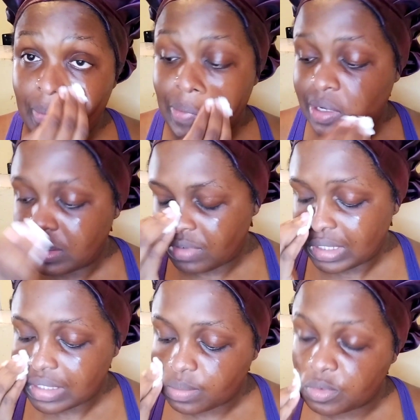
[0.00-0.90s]
And it's very
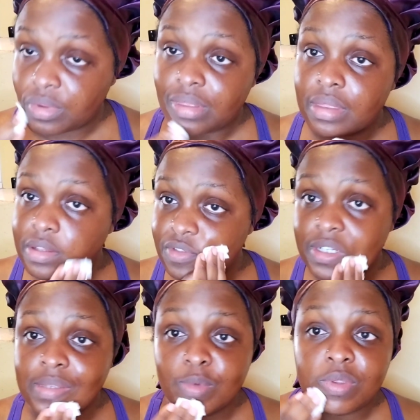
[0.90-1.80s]
smooth. It's very
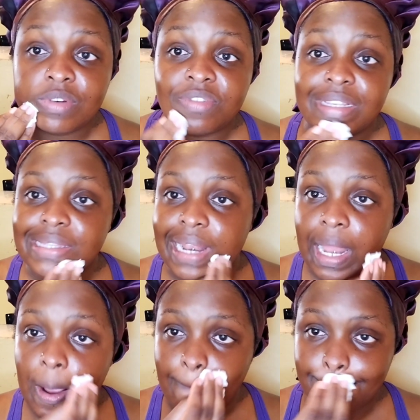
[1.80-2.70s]
smooth on face. I